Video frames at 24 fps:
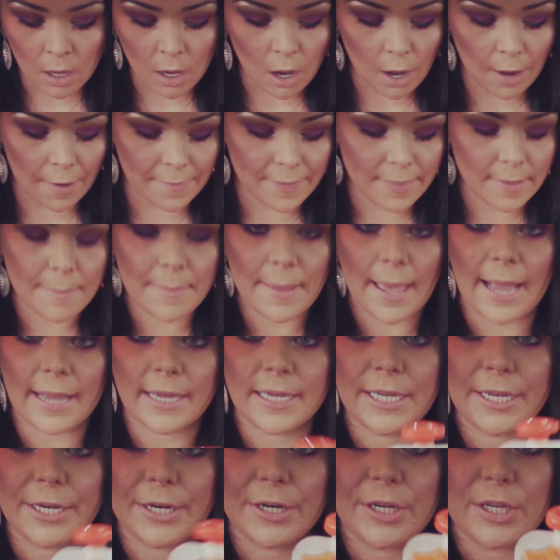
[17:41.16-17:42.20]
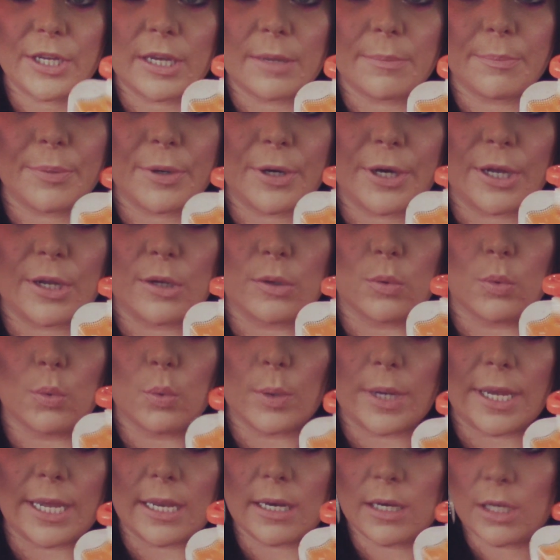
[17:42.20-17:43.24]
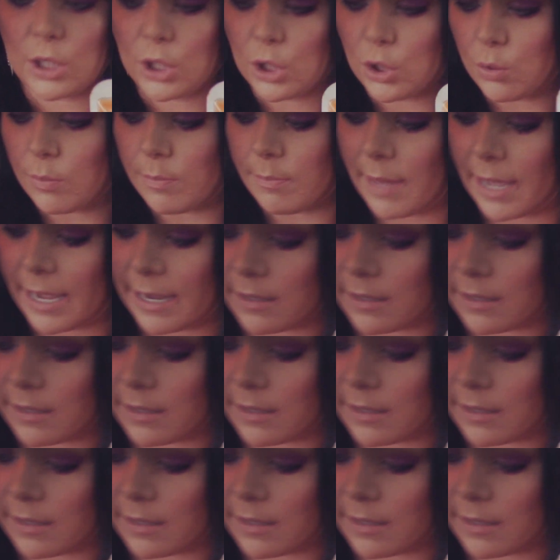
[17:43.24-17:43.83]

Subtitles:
On the back here, you can put when you made